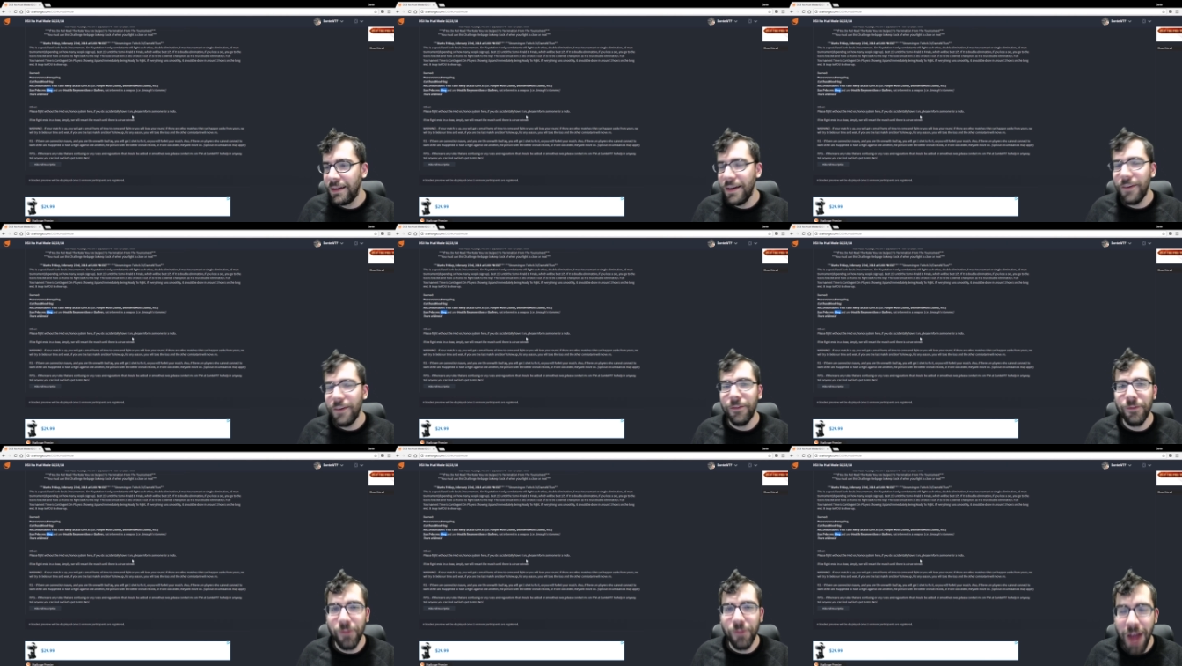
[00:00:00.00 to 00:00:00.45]

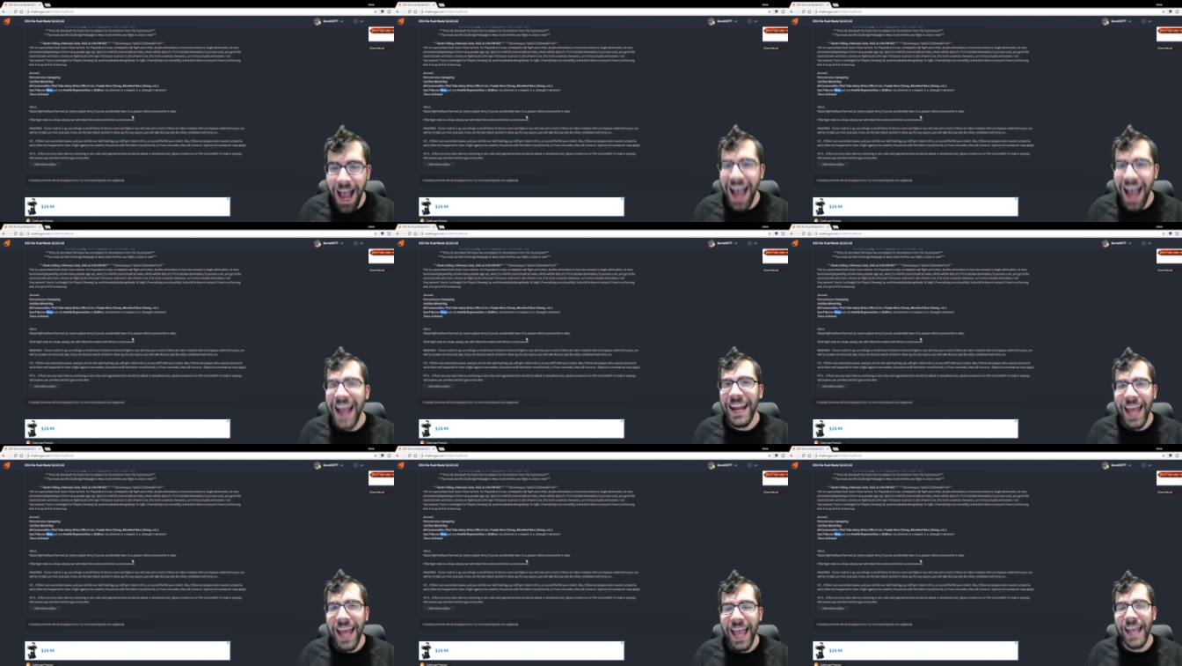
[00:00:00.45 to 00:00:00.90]

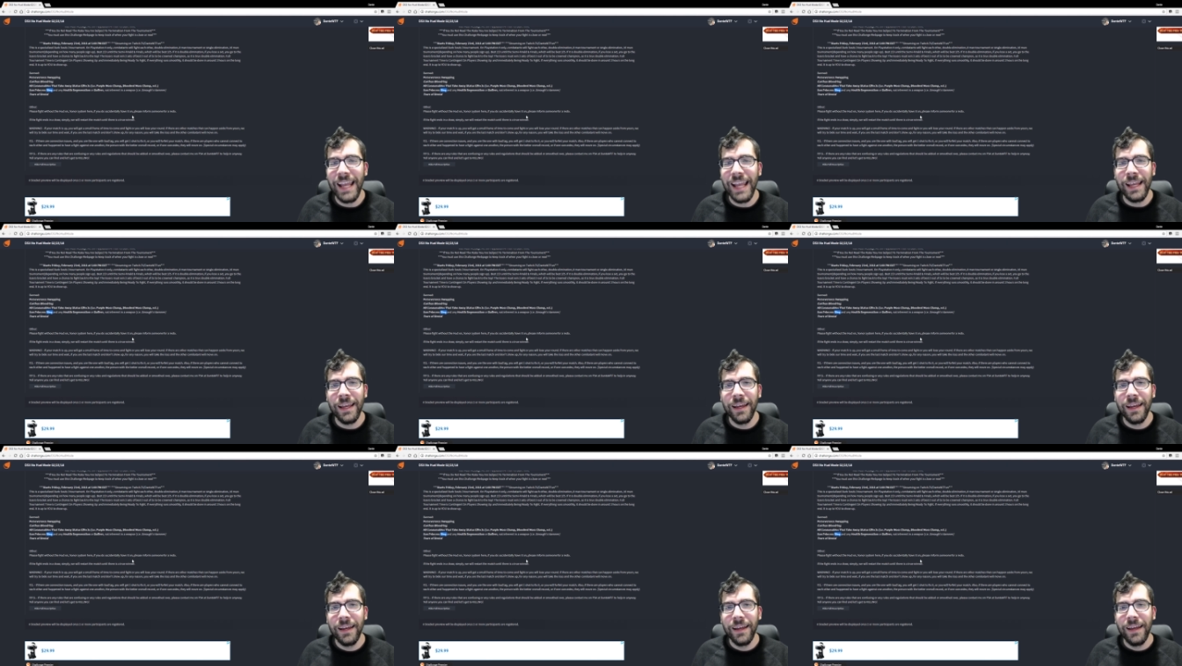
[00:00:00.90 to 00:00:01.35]
Friday.
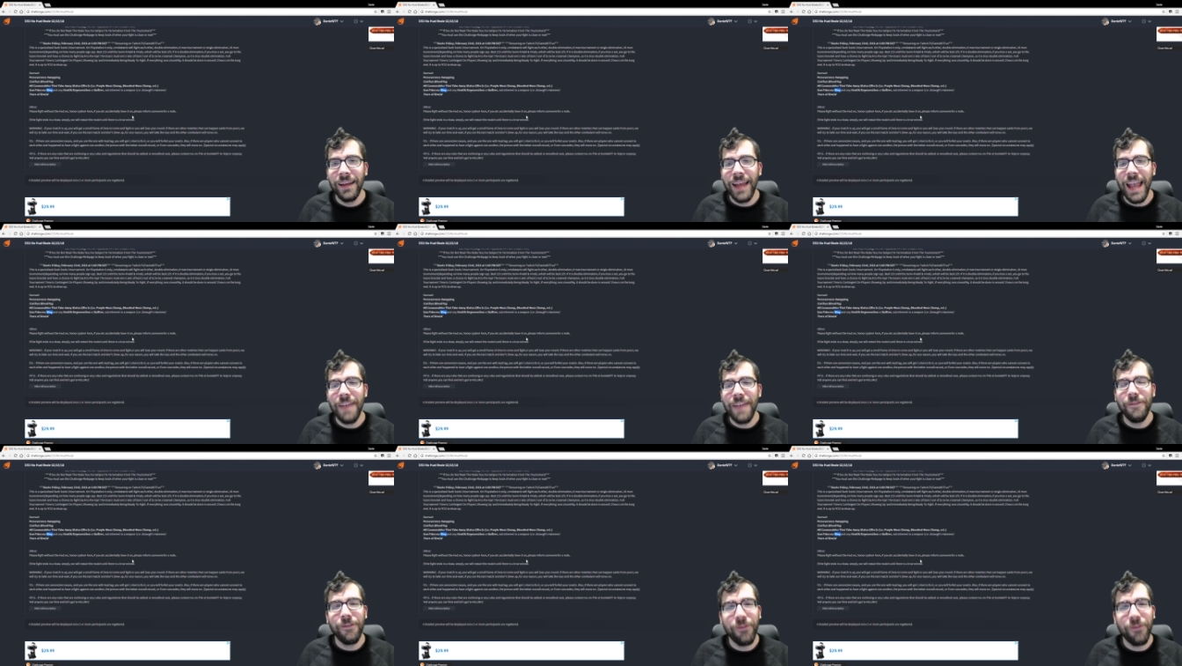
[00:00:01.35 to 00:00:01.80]

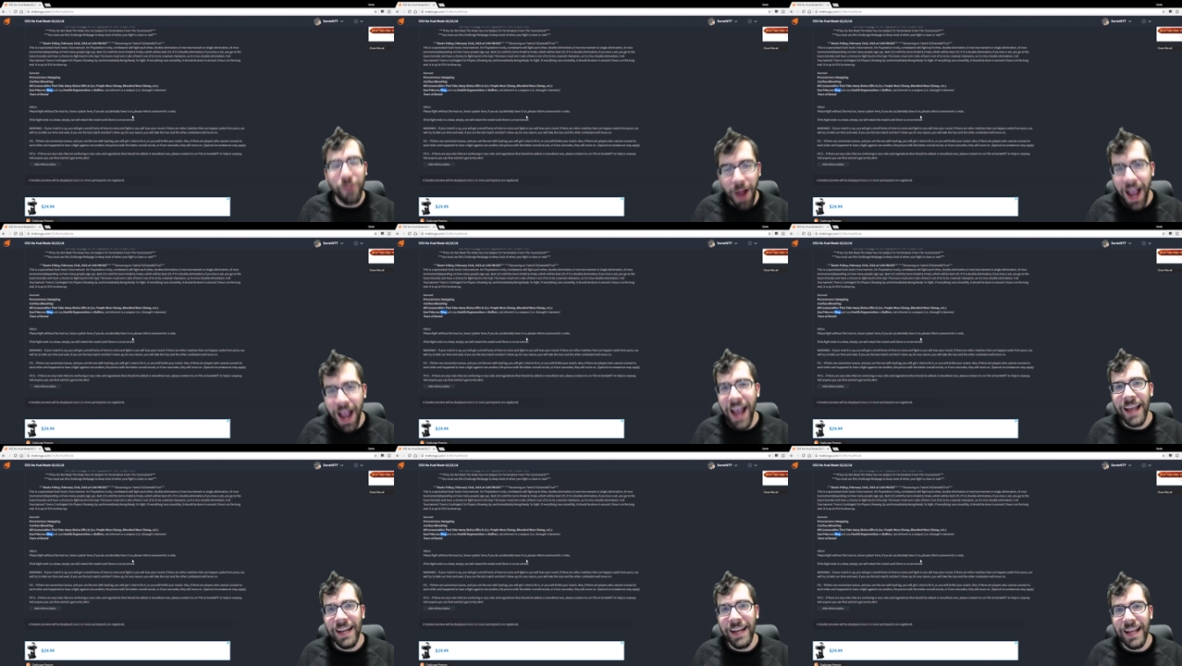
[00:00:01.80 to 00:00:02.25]
A
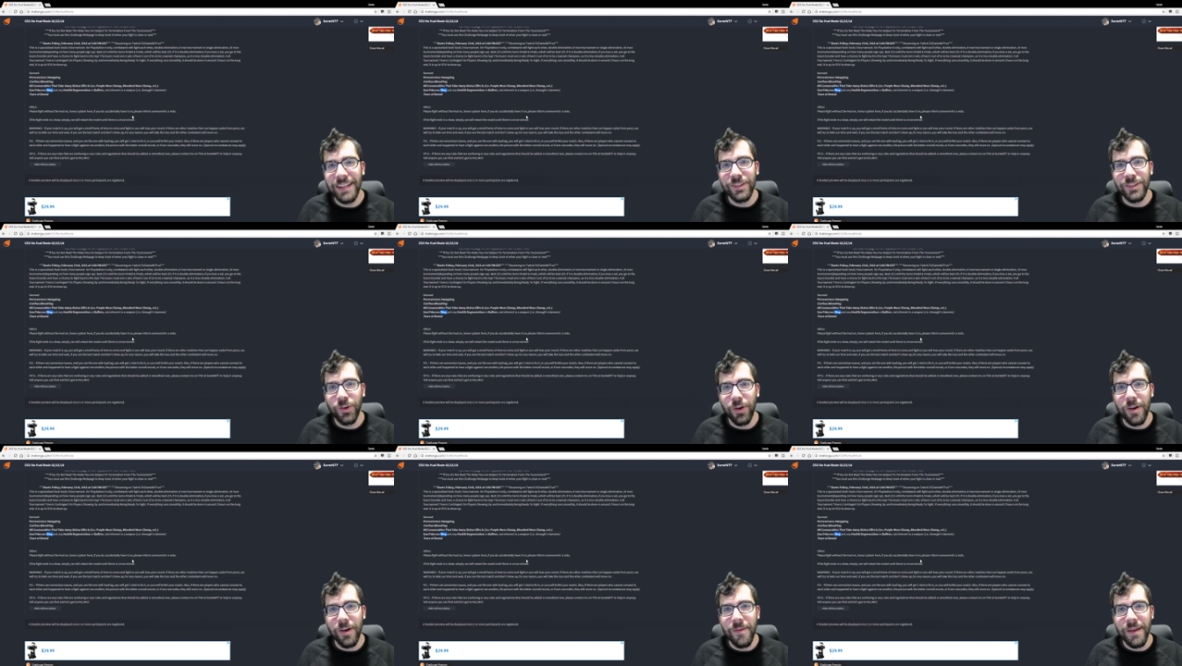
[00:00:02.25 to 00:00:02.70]
Friday
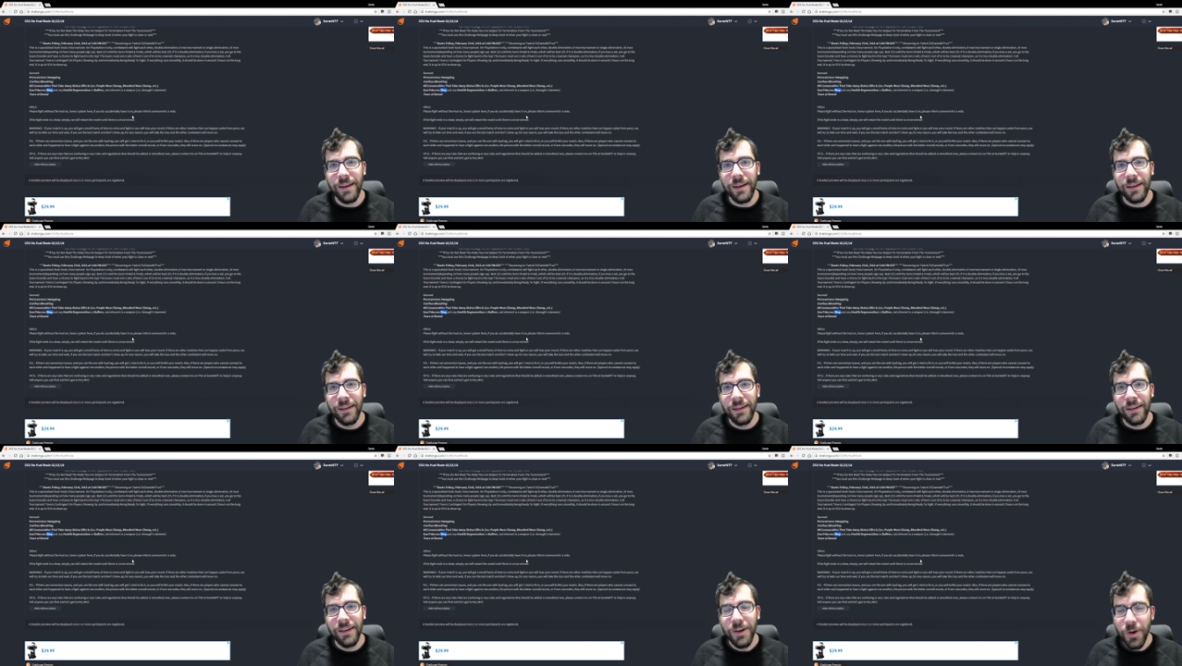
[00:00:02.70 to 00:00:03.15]
tournament.
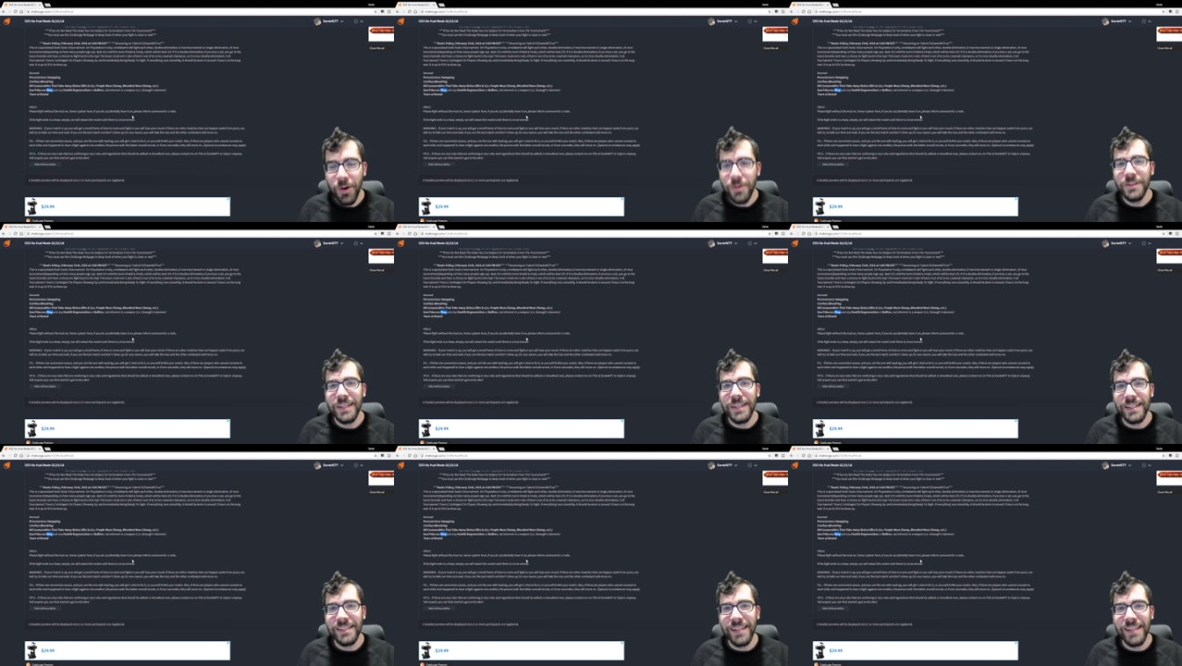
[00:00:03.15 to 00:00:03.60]

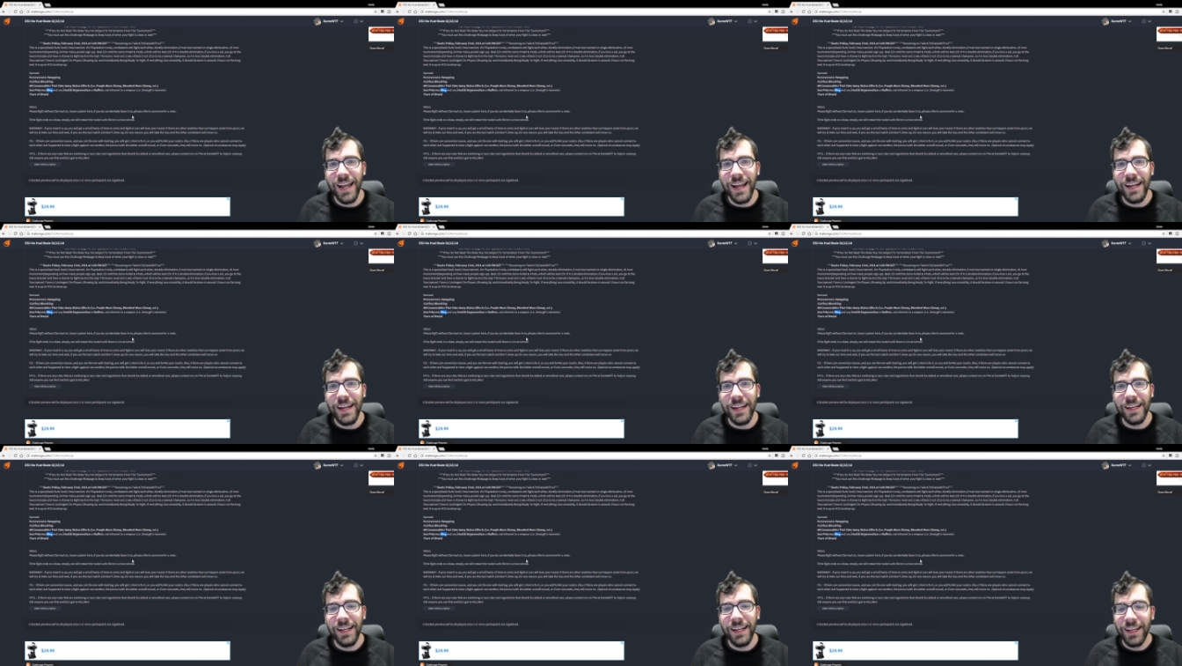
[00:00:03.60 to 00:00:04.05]
Who's
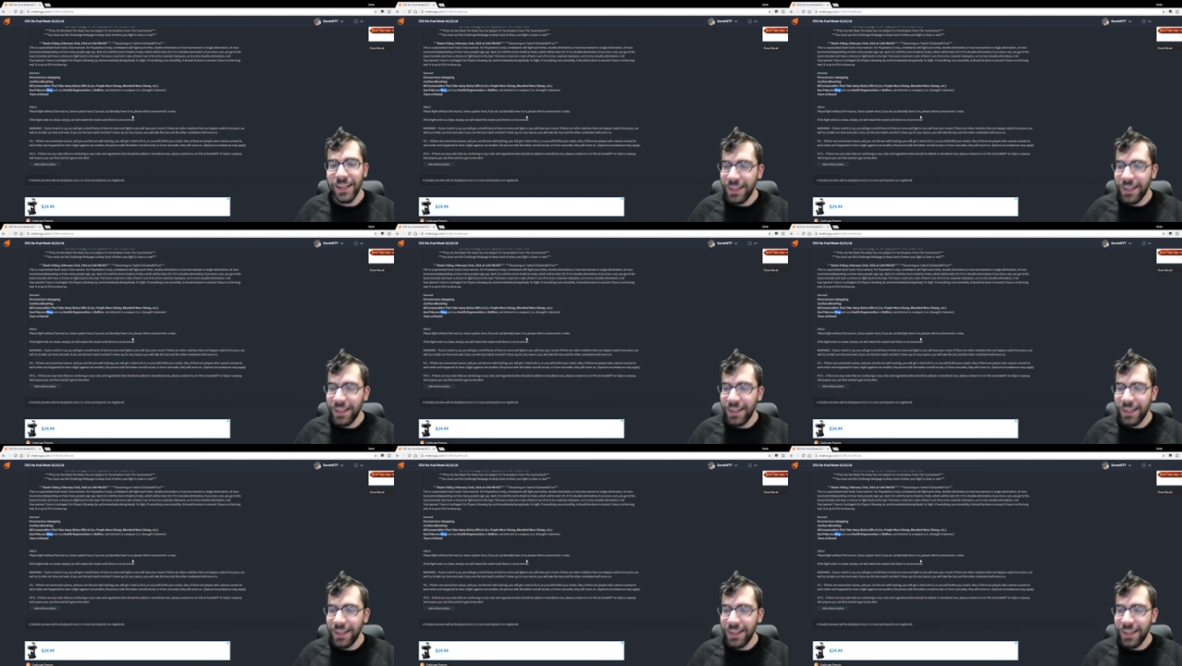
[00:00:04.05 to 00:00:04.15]
excited?